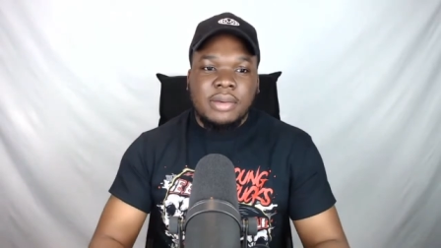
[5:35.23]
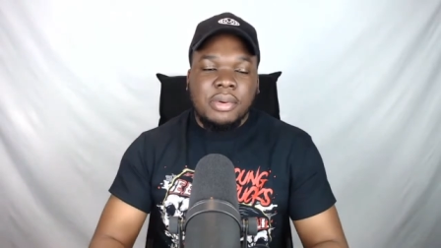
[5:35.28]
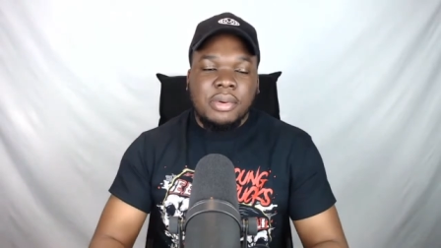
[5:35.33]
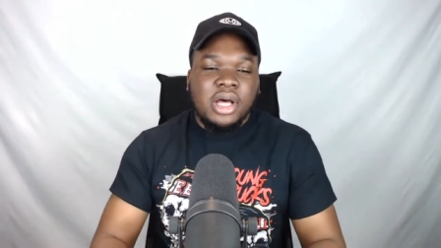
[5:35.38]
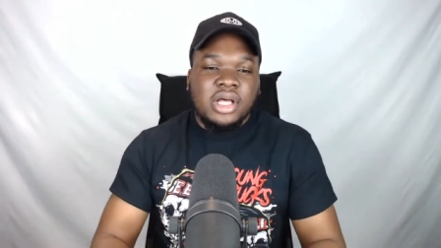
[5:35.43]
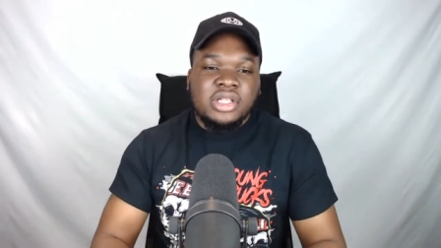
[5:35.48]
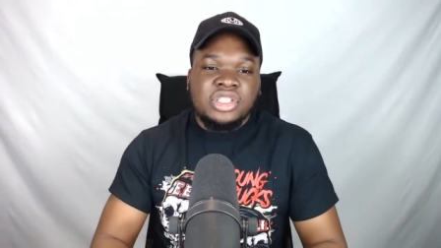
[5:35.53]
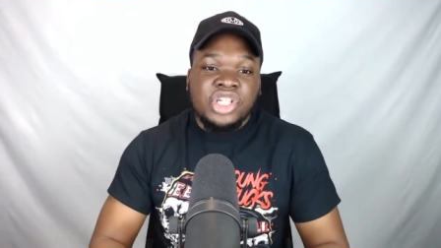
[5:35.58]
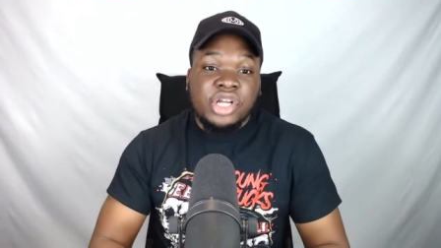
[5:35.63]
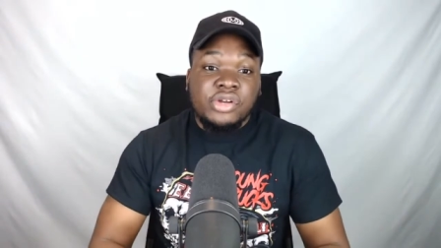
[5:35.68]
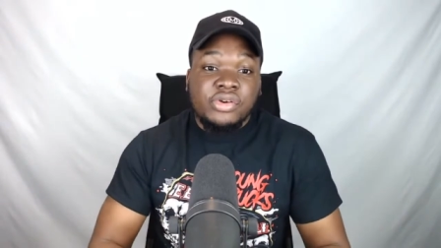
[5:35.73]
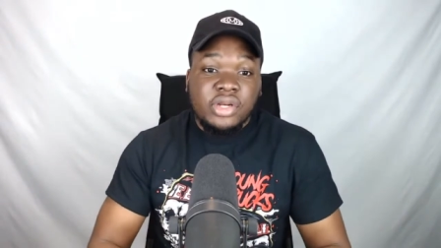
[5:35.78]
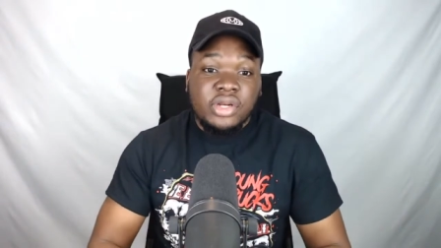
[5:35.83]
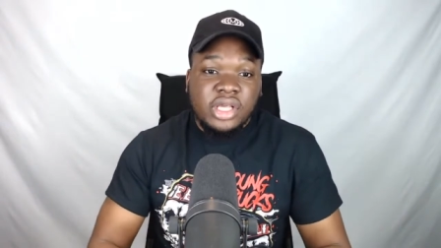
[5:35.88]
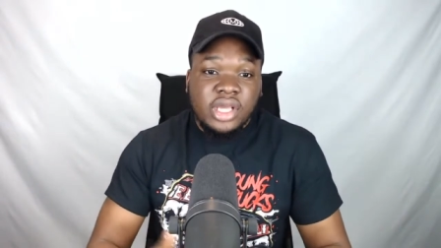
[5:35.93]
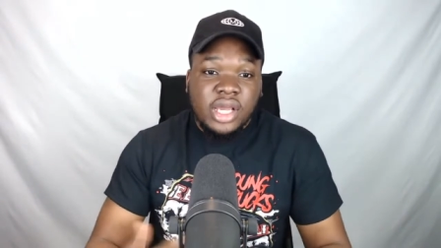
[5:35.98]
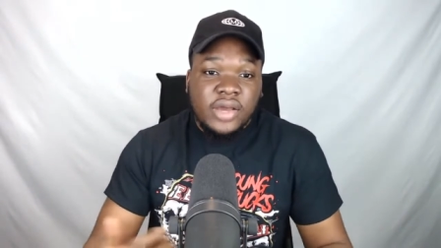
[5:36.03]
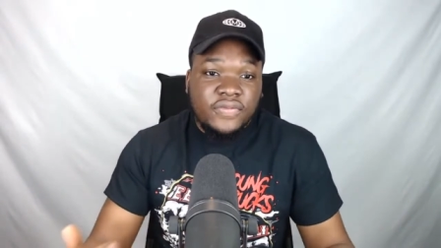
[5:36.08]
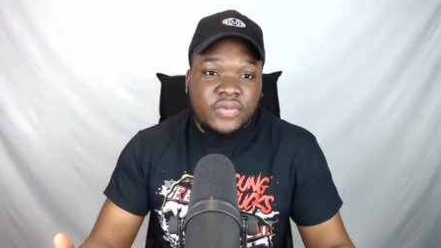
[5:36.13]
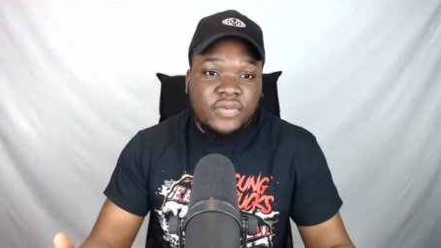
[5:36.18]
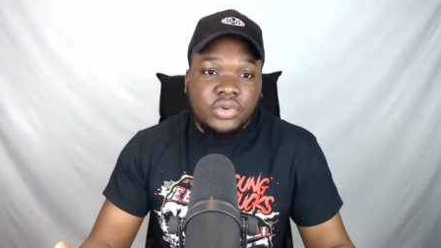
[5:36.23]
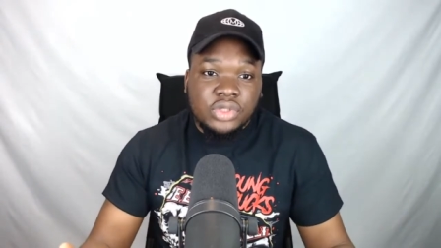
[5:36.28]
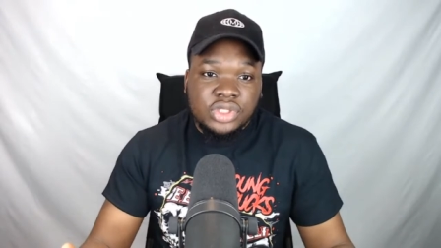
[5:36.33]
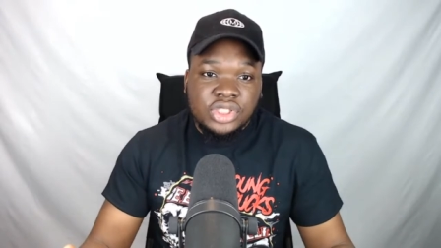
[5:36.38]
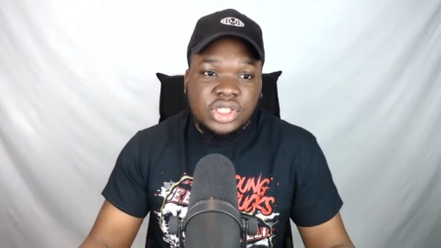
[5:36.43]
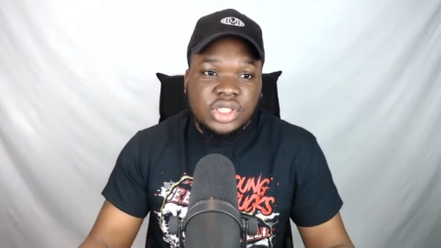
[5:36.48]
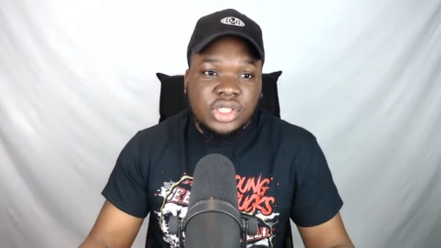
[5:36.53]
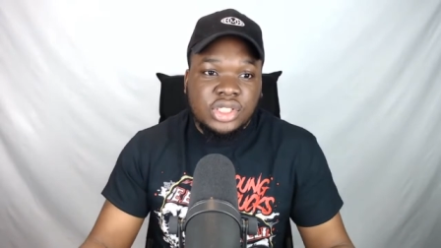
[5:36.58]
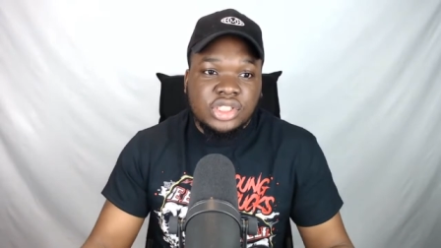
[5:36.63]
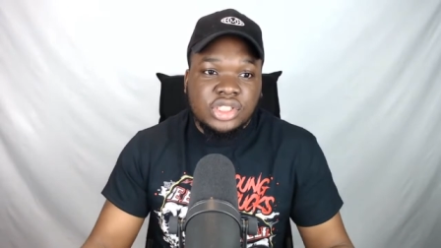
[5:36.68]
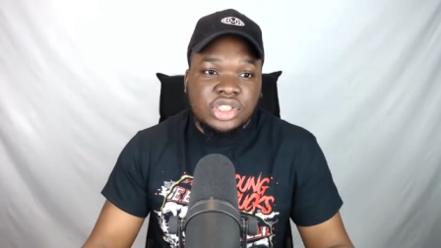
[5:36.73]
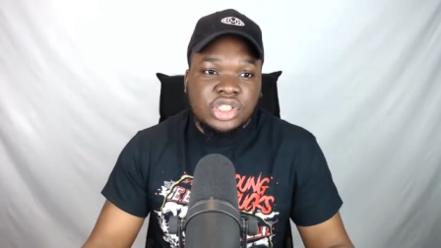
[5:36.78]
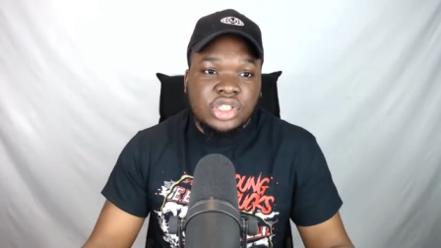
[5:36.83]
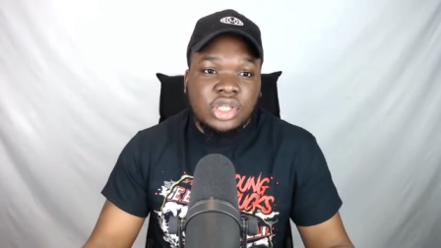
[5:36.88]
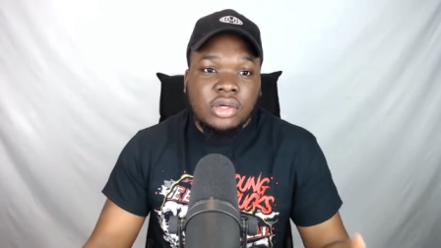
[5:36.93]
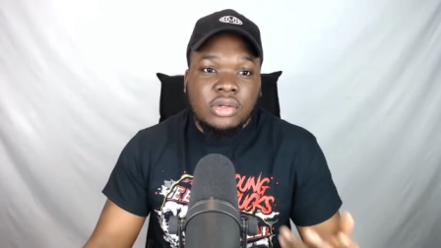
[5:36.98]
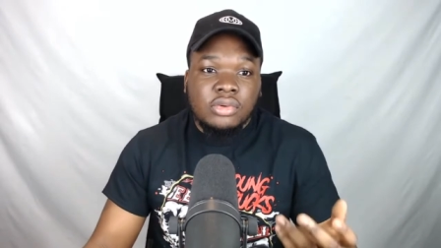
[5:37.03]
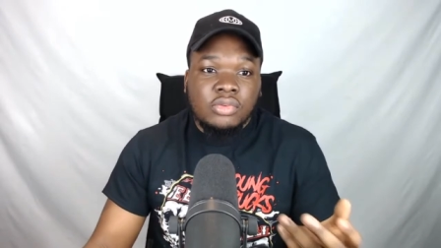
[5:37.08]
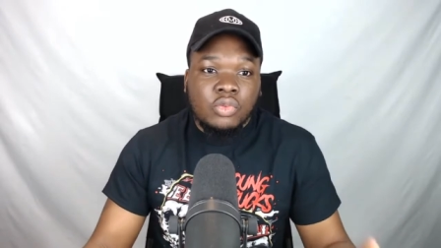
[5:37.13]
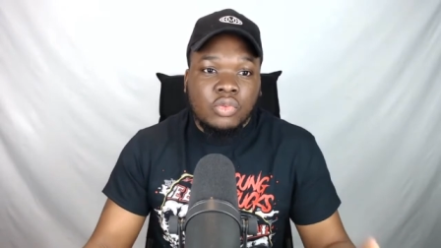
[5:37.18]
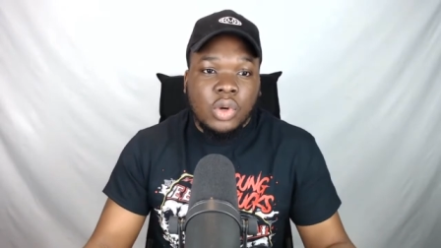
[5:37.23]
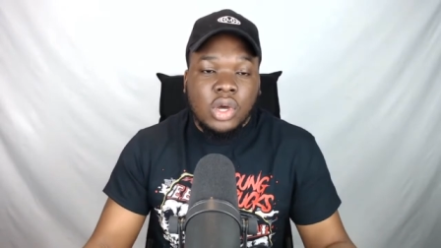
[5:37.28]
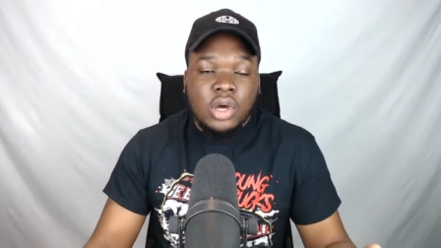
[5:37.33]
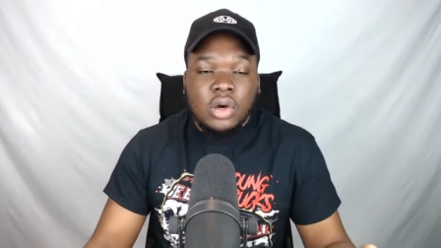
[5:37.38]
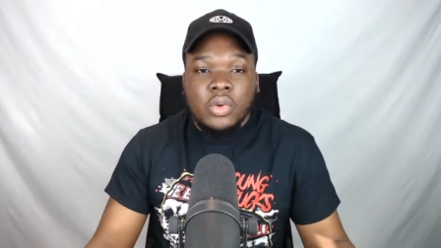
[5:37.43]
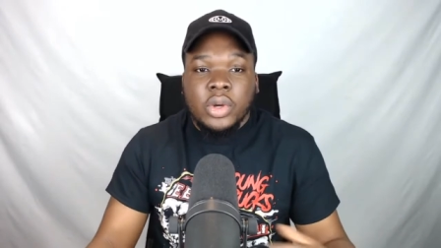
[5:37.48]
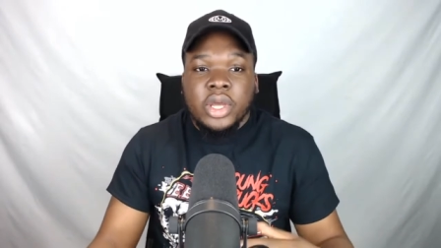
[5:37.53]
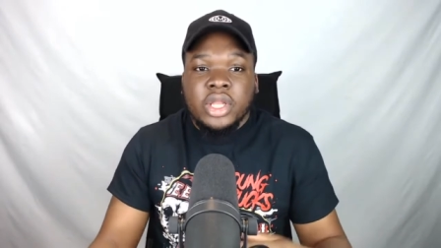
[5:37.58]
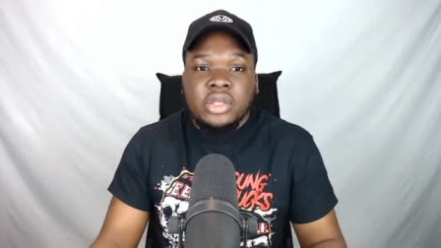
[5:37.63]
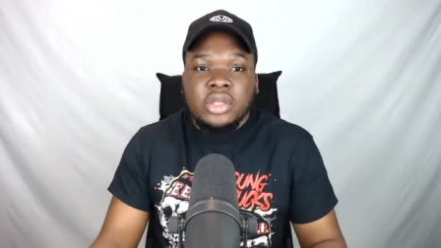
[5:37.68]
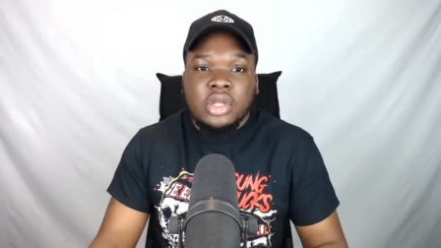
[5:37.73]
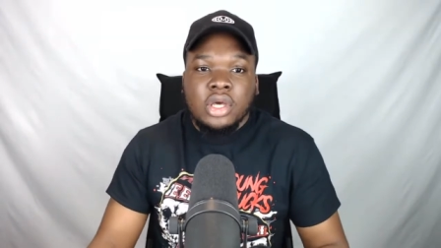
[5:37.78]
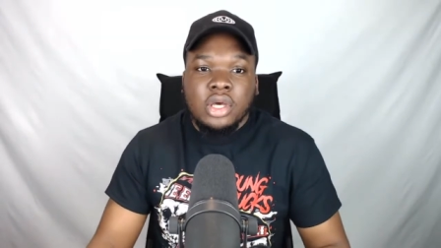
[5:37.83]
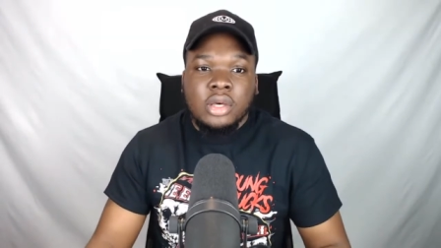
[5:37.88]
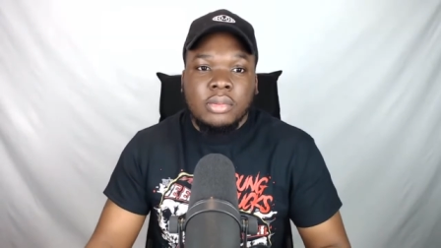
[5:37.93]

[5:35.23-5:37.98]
but generally I thought she done well, and